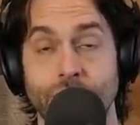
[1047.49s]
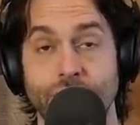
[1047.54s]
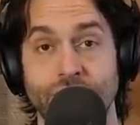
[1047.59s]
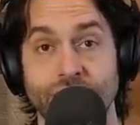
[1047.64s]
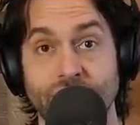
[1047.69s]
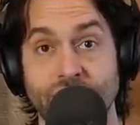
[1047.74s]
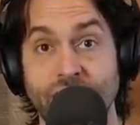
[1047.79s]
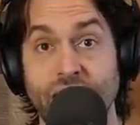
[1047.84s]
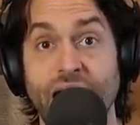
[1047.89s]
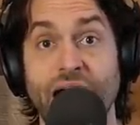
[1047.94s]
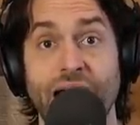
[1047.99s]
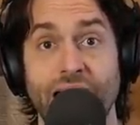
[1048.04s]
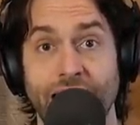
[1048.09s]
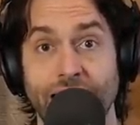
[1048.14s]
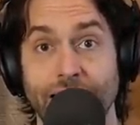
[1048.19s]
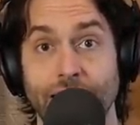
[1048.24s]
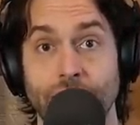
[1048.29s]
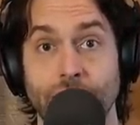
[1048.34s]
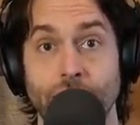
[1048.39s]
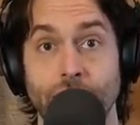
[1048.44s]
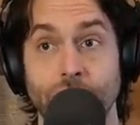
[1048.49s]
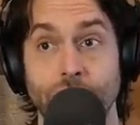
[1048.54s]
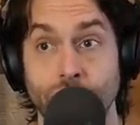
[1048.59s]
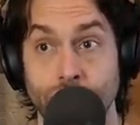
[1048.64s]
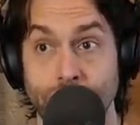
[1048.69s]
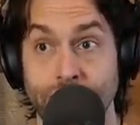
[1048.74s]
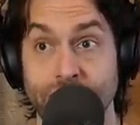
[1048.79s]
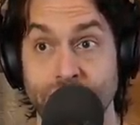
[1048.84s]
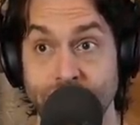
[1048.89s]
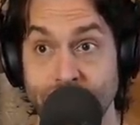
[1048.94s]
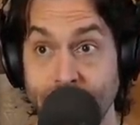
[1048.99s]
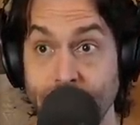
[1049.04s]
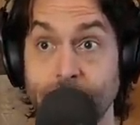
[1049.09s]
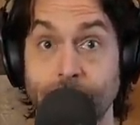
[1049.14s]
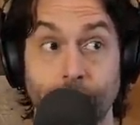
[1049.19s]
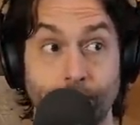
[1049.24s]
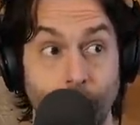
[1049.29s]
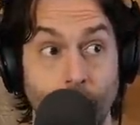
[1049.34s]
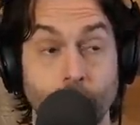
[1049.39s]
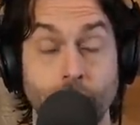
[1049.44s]
the guy doing
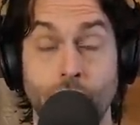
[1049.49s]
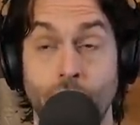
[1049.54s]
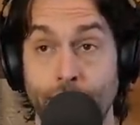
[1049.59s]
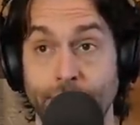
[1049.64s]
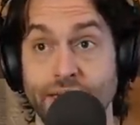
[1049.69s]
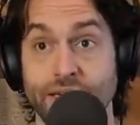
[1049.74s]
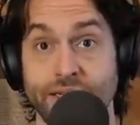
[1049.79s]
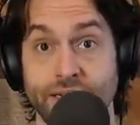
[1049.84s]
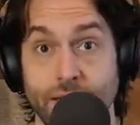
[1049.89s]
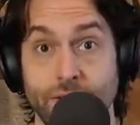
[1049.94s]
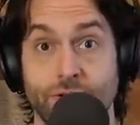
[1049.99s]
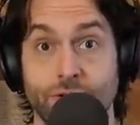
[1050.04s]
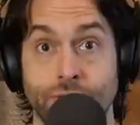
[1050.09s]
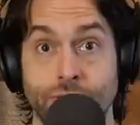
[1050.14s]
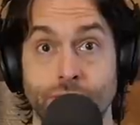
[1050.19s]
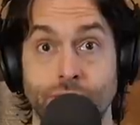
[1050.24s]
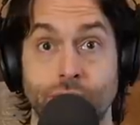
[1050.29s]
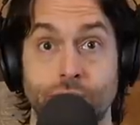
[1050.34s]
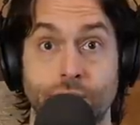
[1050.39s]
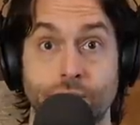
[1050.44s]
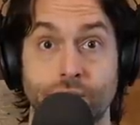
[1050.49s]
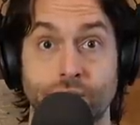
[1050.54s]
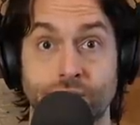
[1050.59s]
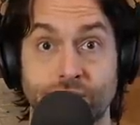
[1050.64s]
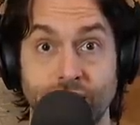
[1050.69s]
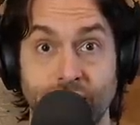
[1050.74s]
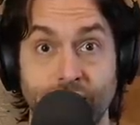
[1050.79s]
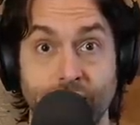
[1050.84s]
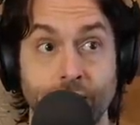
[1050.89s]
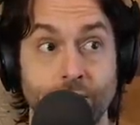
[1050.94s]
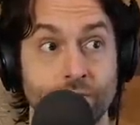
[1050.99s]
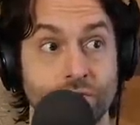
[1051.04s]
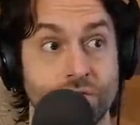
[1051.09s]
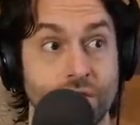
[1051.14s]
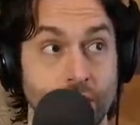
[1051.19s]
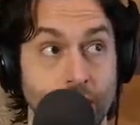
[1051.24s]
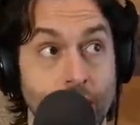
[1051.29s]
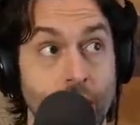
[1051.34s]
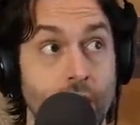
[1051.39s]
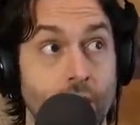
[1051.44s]
stand-up on Comedy Central that I used
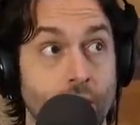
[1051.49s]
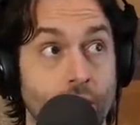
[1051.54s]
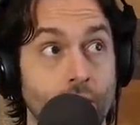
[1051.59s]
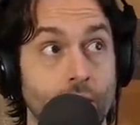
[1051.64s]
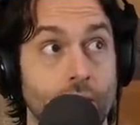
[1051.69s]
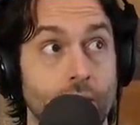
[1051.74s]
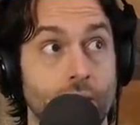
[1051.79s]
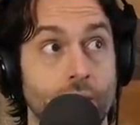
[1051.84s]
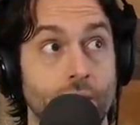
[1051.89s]
to know